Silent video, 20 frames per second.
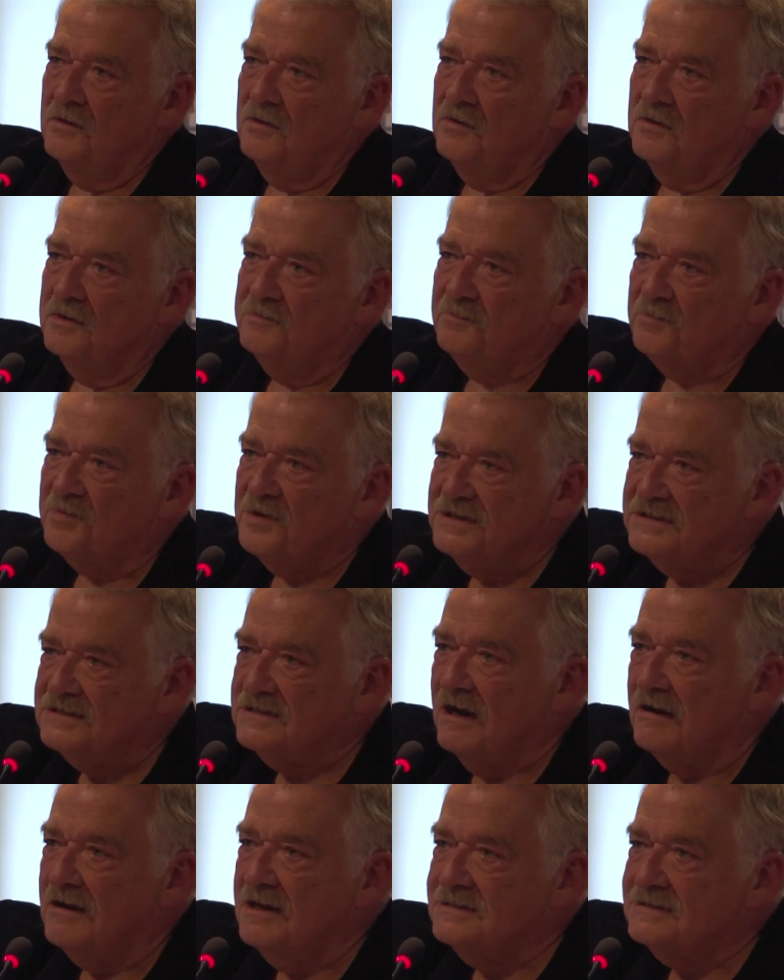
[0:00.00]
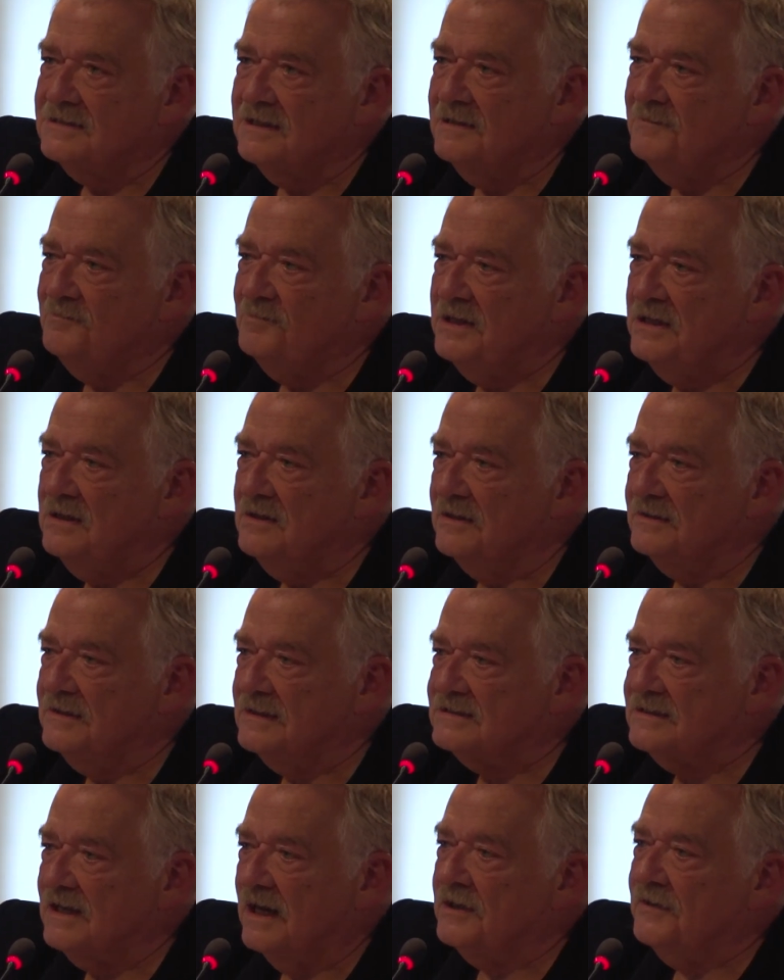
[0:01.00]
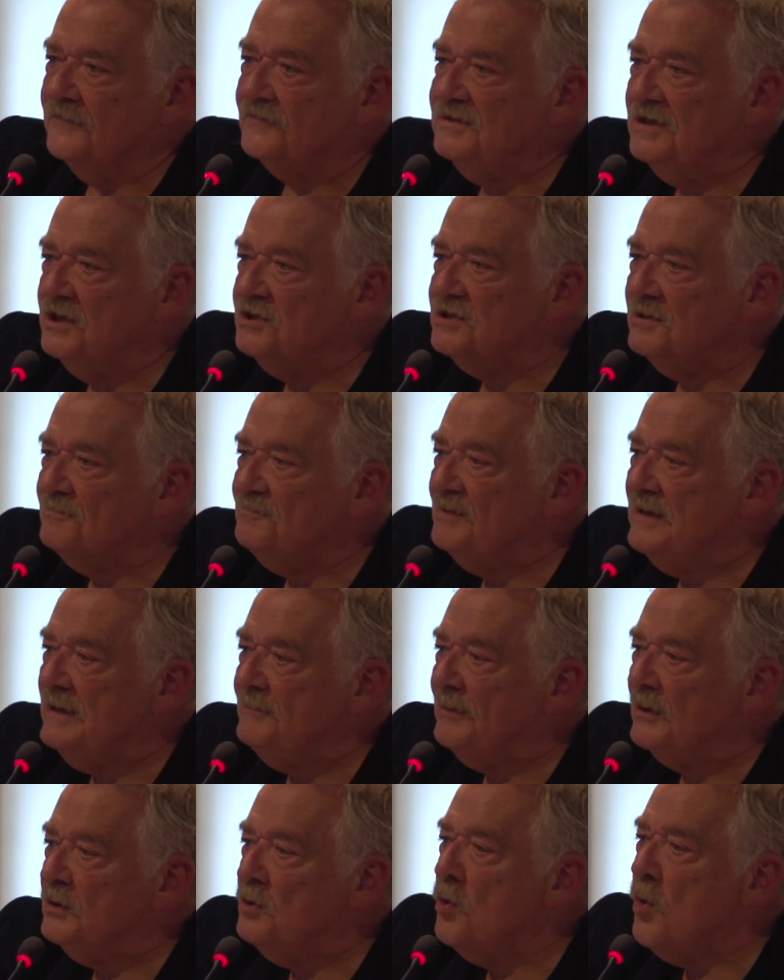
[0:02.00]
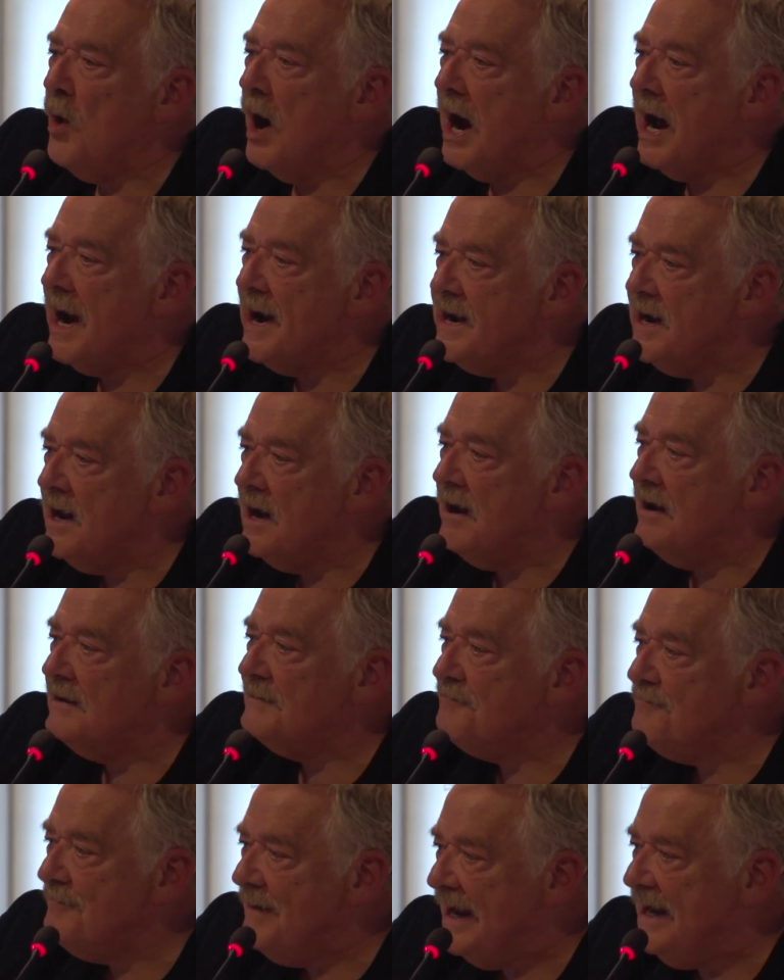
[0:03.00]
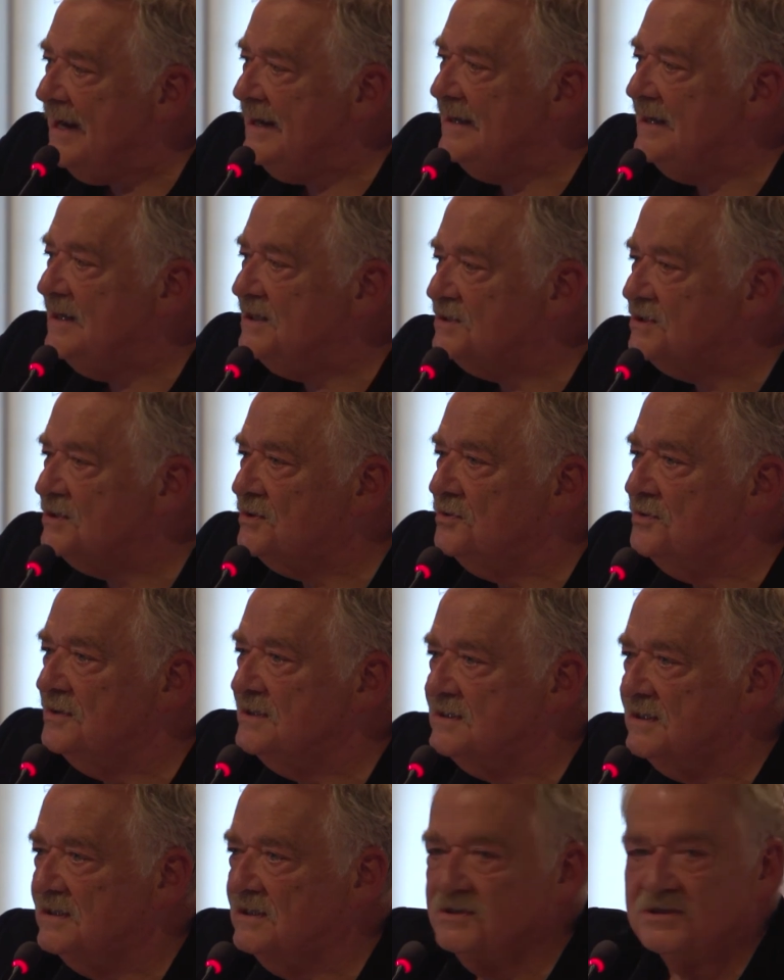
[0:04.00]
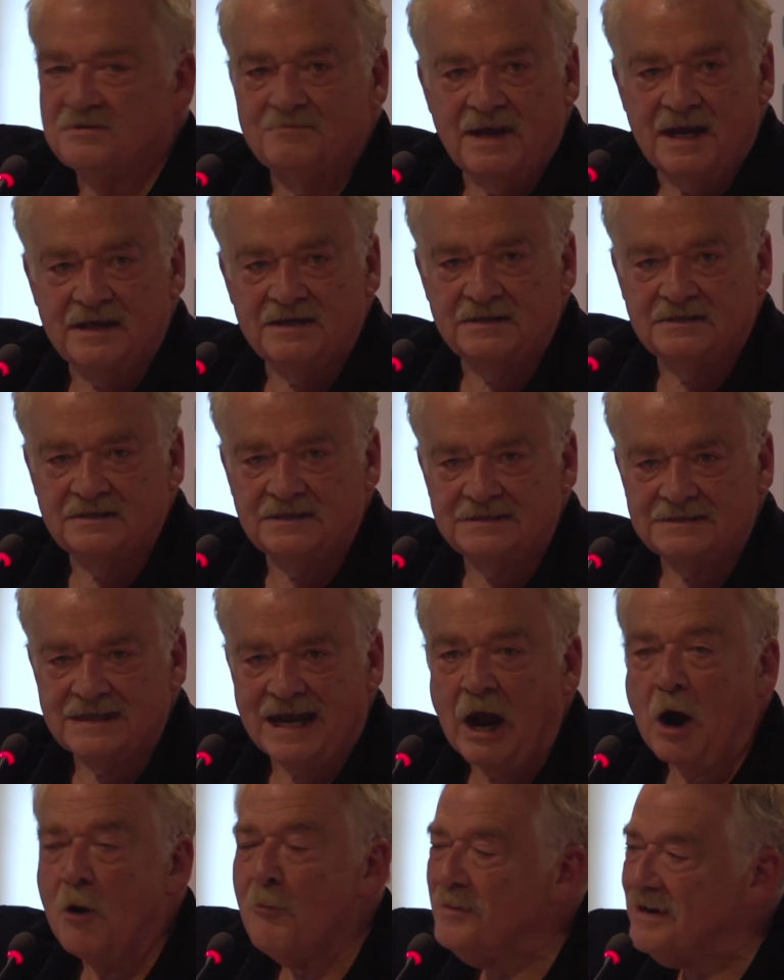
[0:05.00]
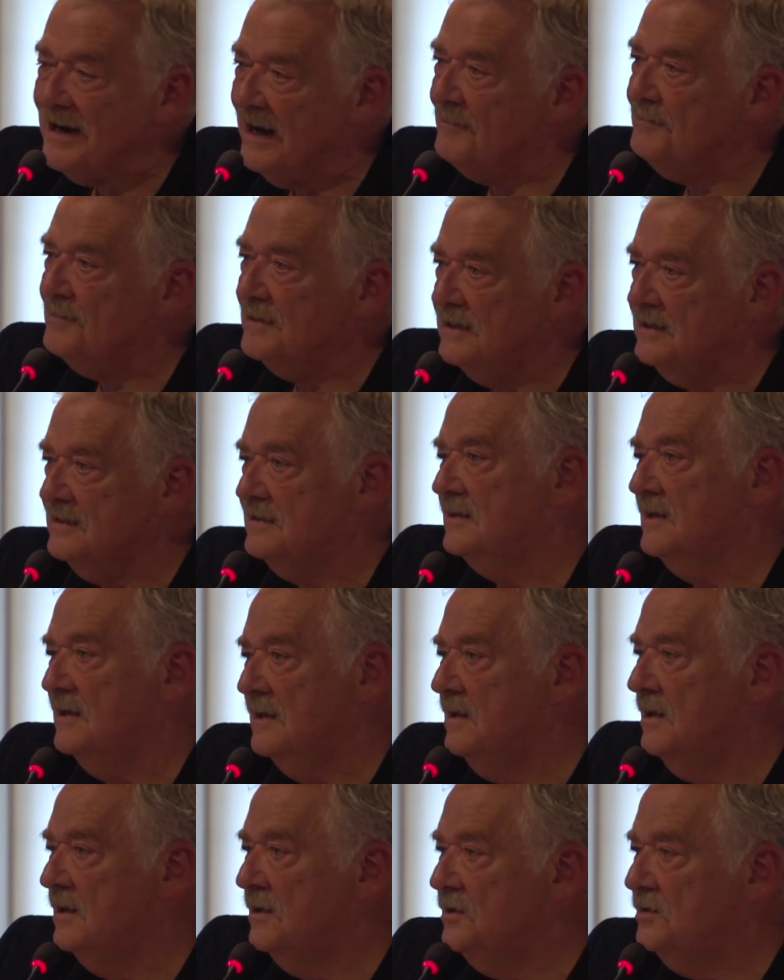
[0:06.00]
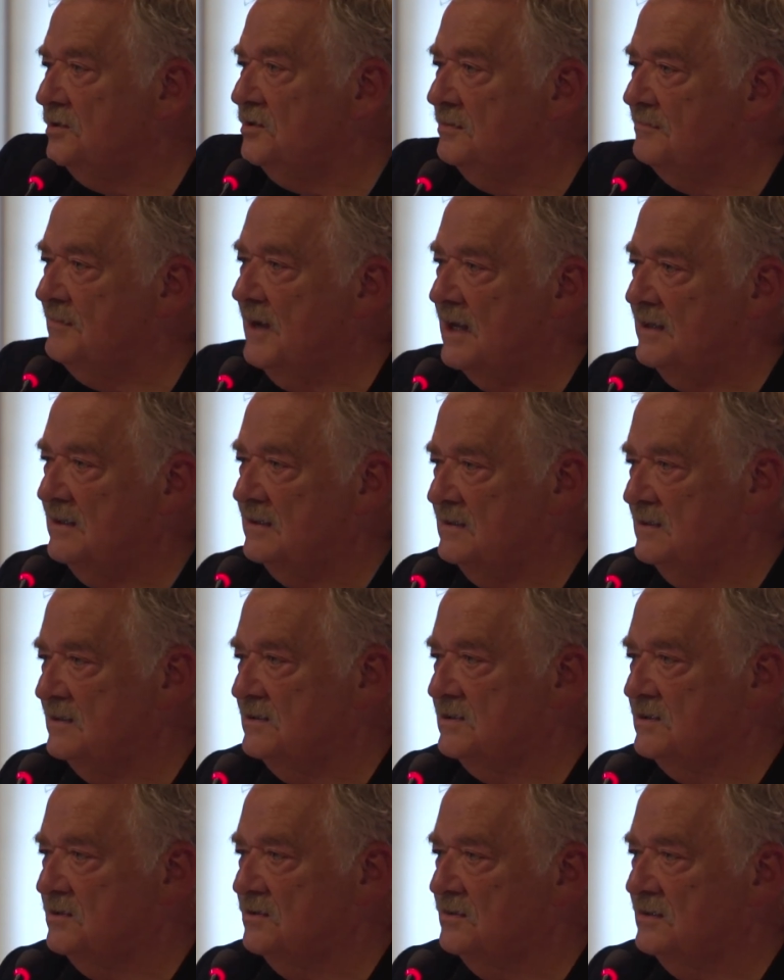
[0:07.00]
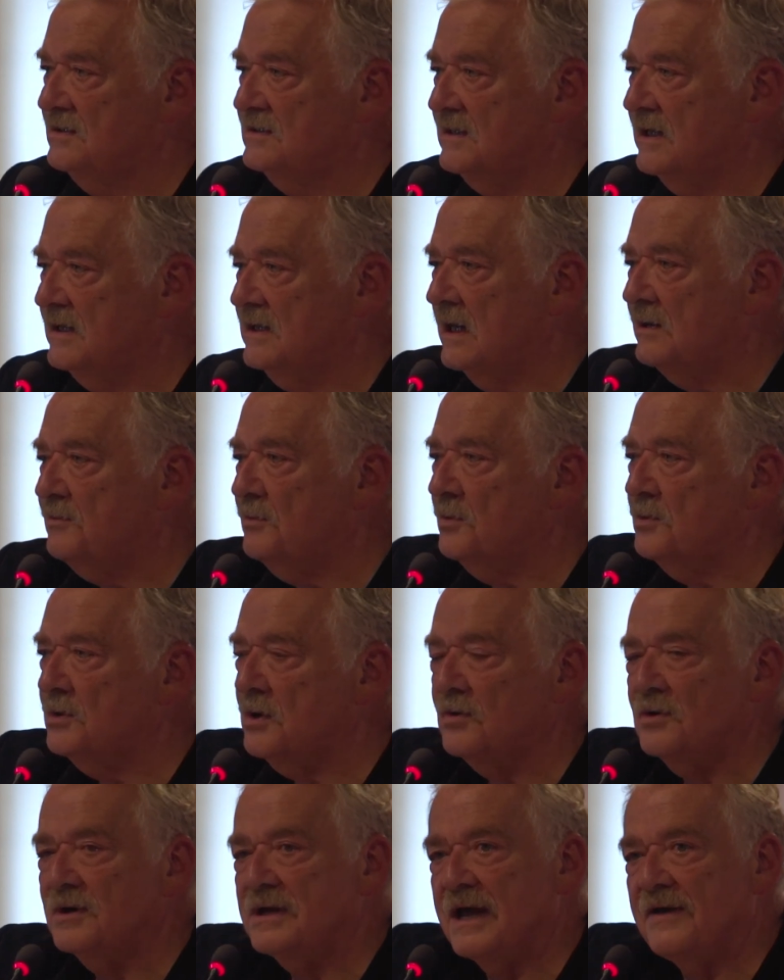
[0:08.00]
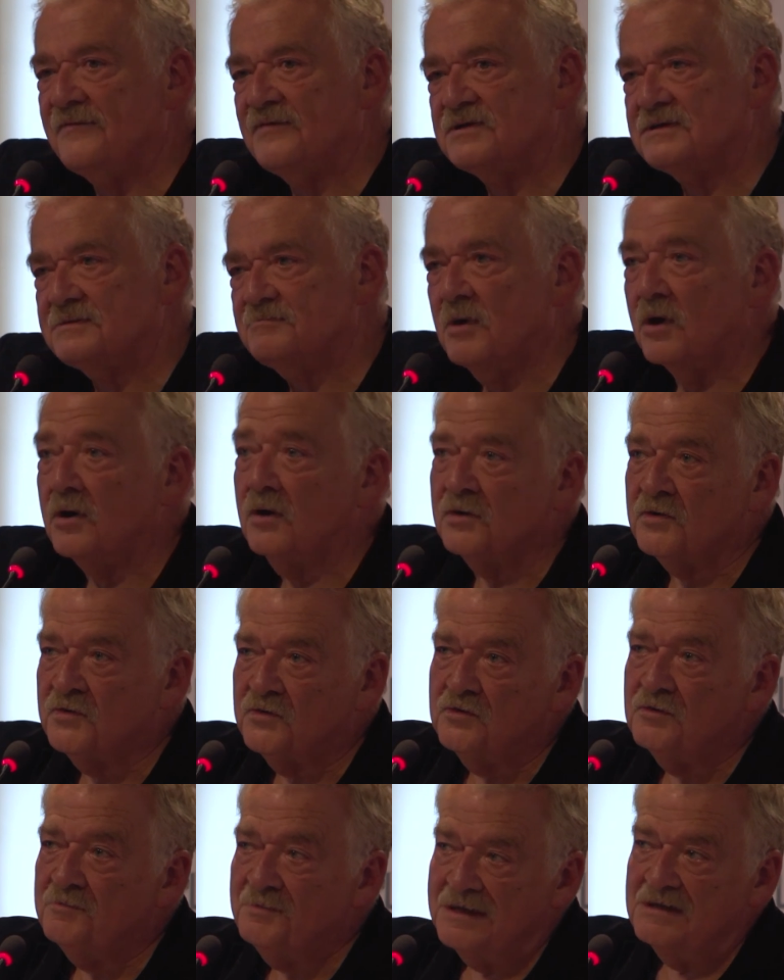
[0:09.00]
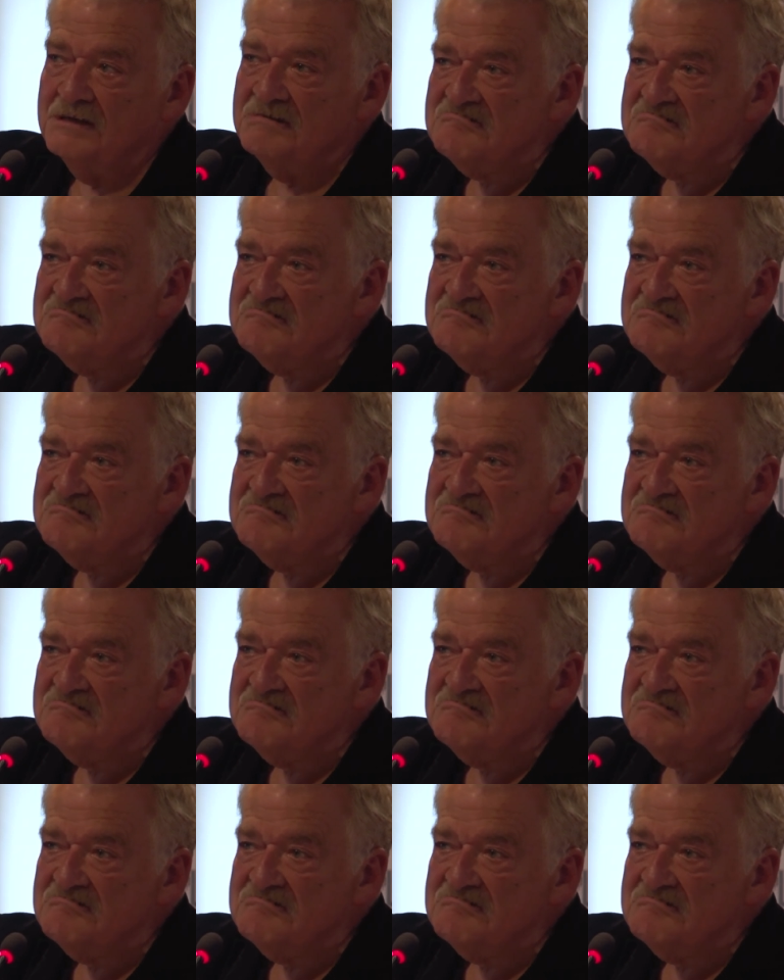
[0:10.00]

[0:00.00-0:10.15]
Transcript: would precisely be on the side of teaching people who are not mainly students in the humanities, hauptamtlich humanities students, and that we would only have a small group,